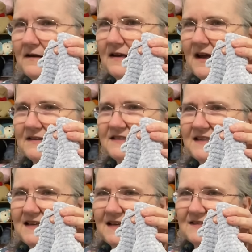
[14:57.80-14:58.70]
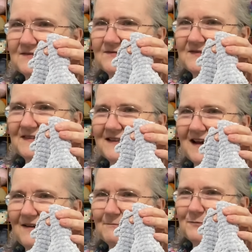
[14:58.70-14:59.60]
yeah, see, it's,
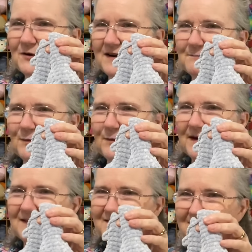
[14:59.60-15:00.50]
I'll try to point